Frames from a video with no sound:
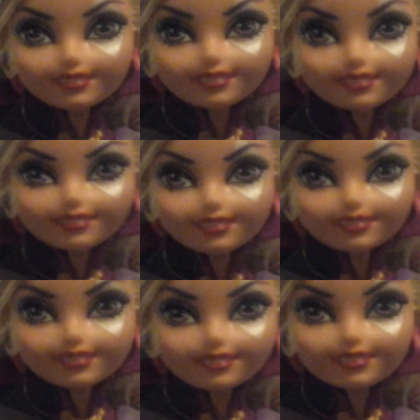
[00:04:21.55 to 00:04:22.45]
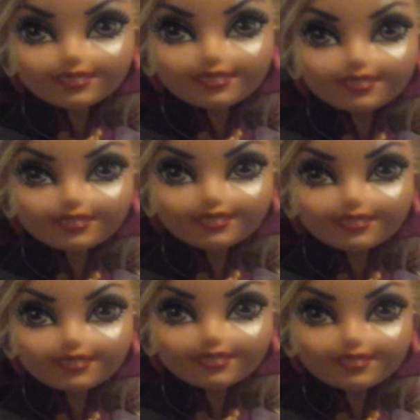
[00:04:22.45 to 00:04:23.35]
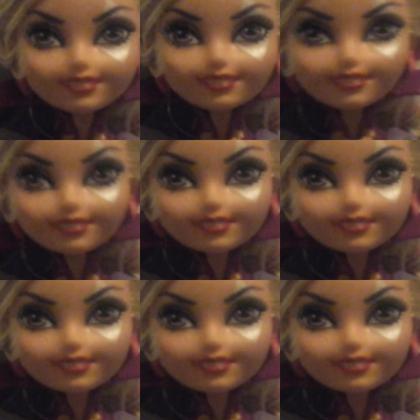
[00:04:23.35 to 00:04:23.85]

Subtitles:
[no speech]